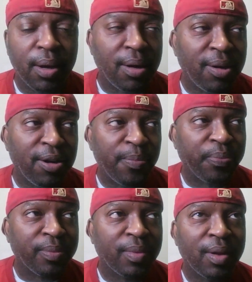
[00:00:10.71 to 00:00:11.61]
Um,
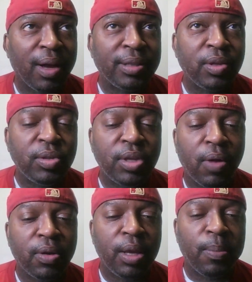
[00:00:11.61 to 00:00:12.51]
I told you I
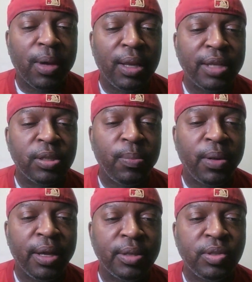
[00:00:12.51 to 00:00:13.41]
would get my lesson
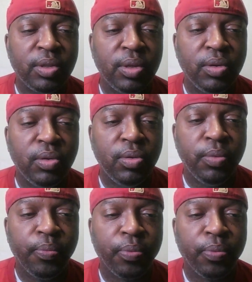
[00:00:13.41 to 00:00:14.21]
plan to you